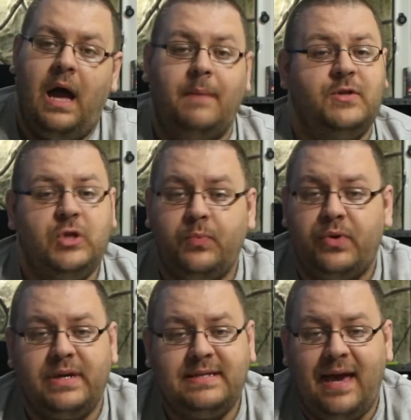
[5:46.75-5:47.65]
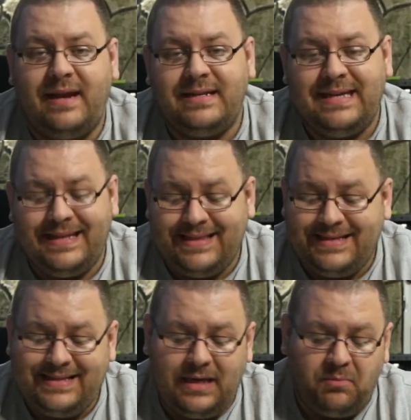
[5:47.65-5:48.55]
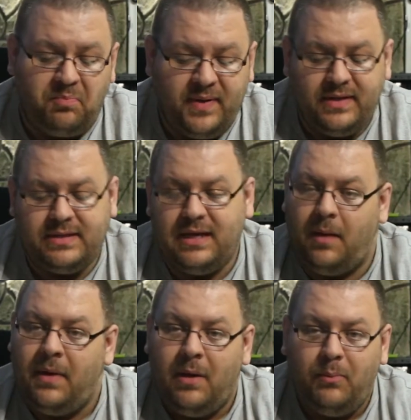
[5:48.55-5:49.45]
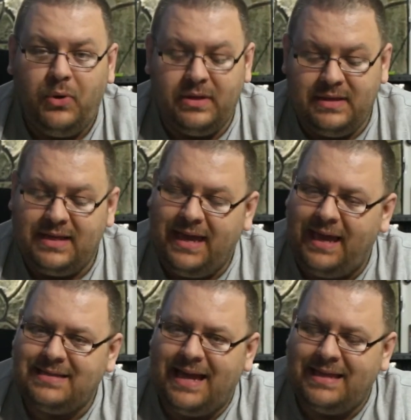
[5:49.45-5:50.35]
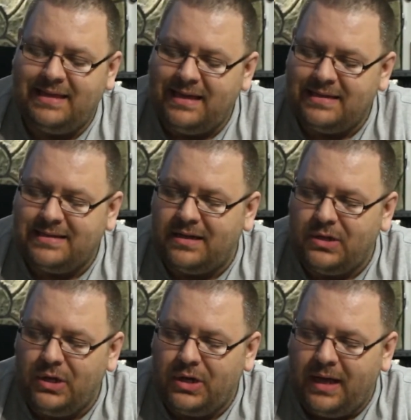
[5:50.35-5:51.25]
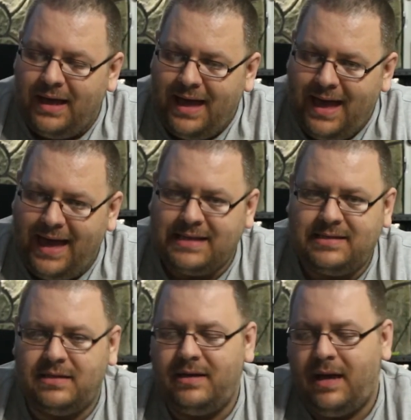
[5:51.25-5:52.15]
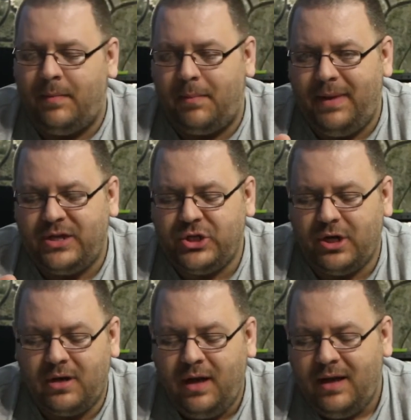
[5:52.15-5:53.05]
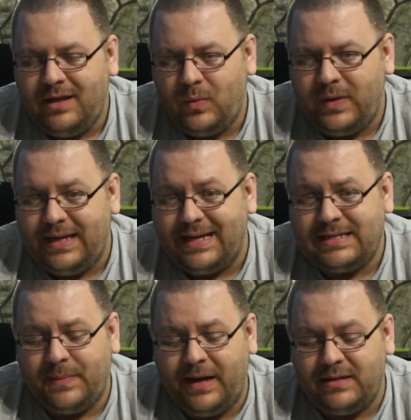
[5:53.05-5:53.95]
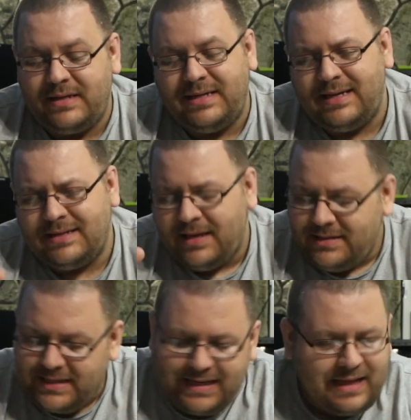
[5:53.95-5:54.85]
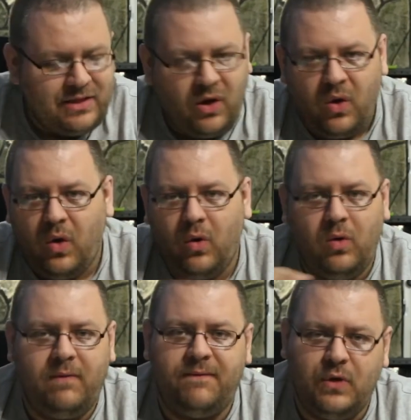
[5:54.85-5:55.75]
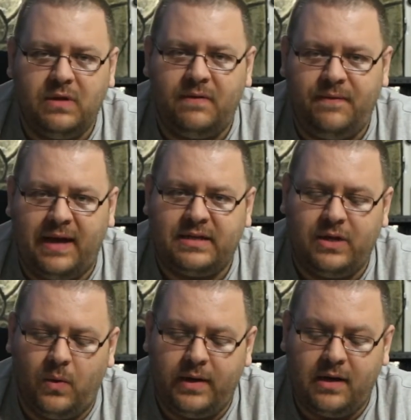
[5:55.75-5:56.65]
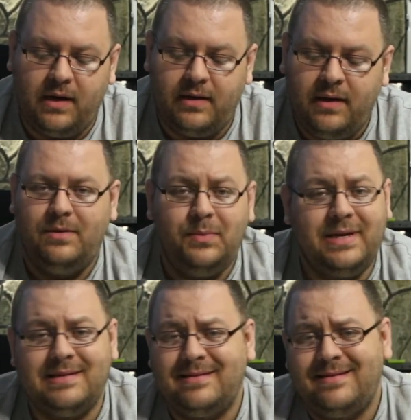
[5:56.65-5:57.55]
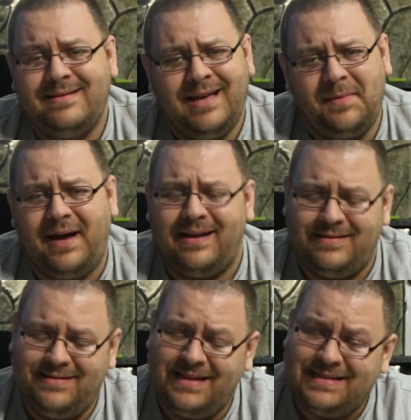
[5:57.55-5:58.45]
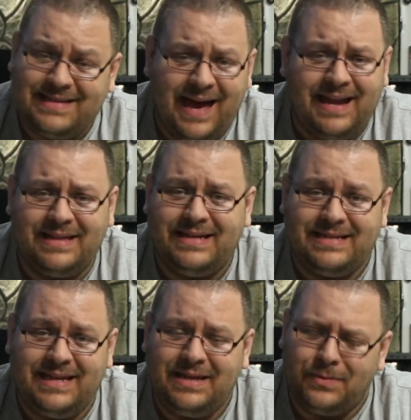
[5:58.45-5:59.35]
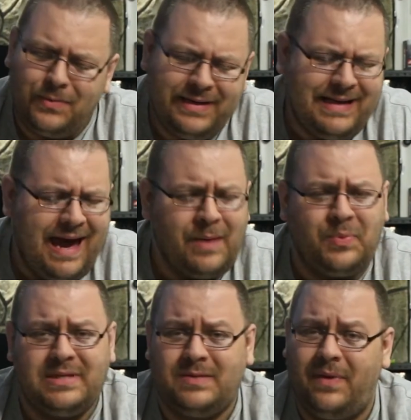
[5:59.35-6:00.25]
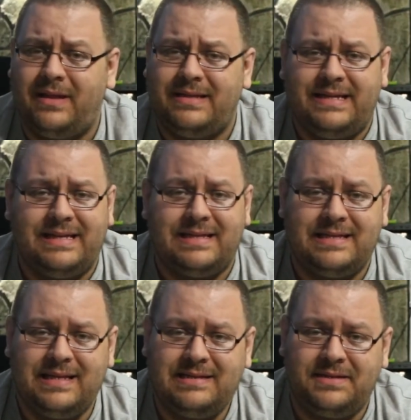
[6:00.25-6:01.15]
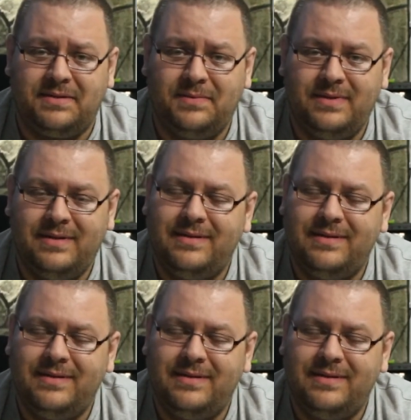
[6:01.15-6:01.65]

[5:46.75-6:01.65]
I'm super excited to get this thing built up, put in the case. I think it's going to look excellent. I'm going to make sure that we get some LEDs to get the whole full effect going on because, come on, it's got LED. We got to put some LED in the system.